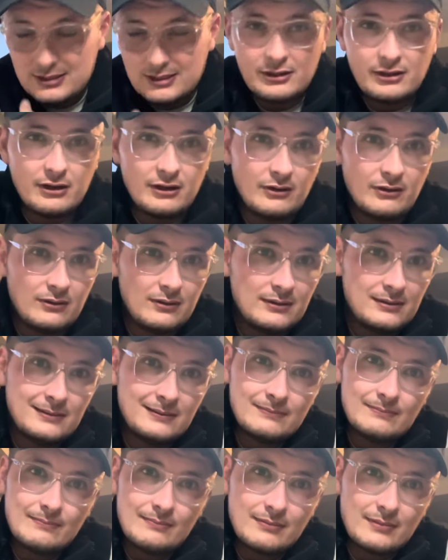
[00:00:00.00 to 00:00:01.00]
to do.
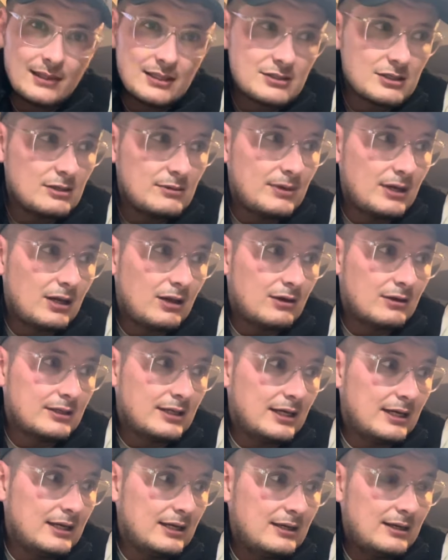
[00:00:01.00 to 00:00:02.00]
It's going to be a long
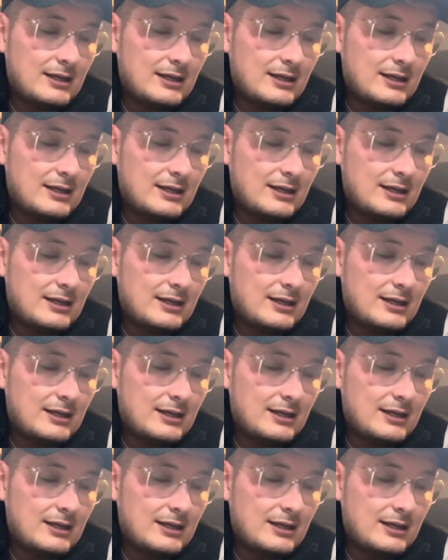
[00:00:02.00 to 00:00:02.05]
night.